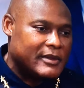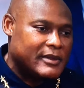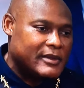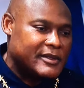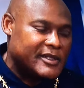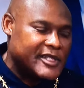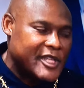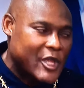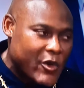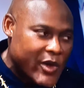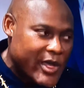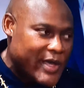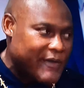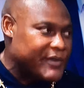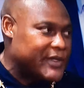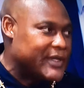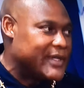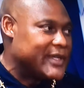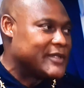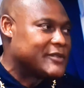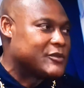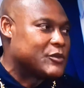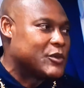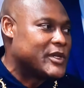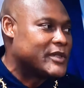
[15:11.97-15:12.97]
No
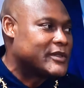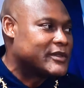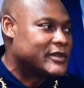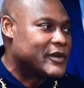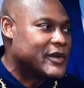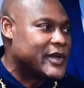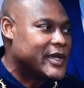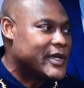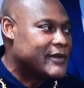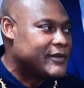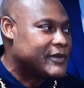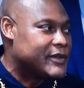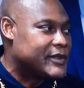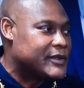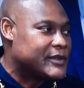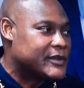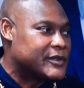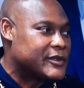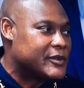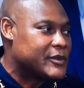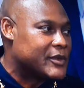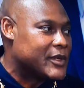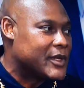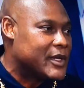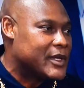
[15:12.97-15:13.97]
evidence whatsoever
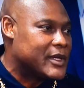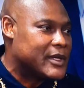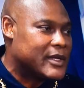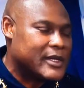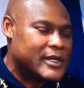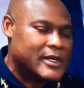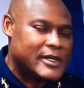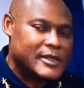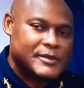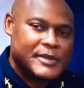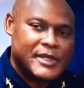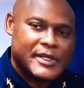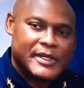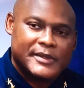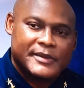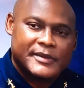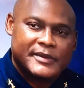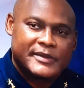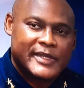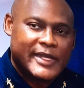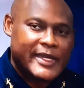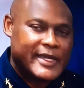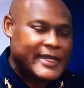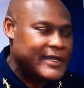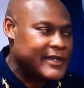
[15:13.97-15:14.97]
to
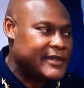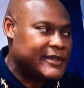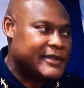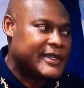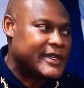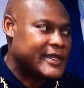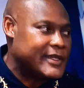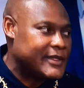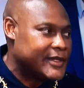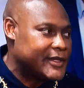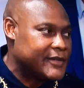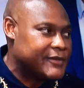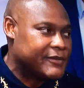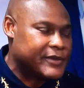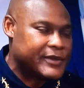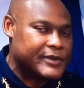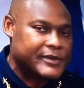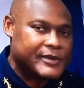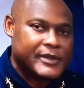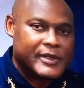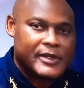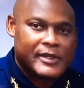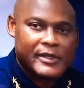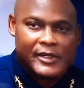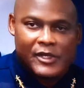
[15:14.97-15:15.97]
say anything
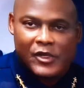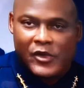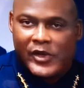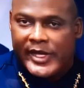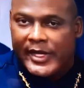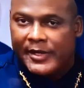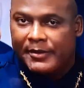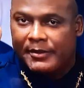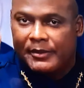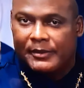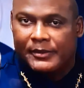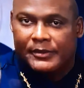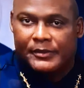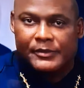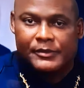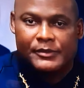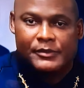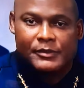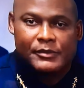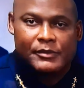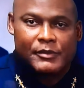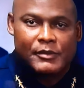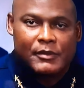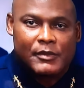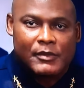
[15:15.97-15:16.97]
different. Go ahead.
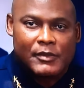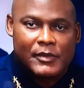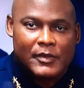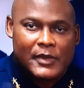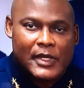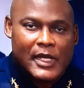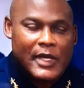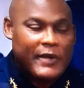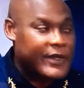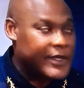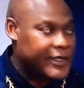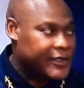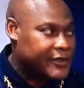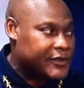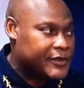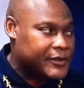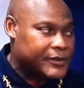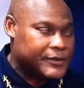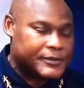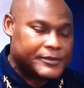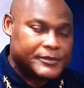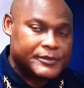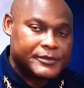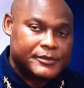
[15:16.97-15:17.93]
I'll get you.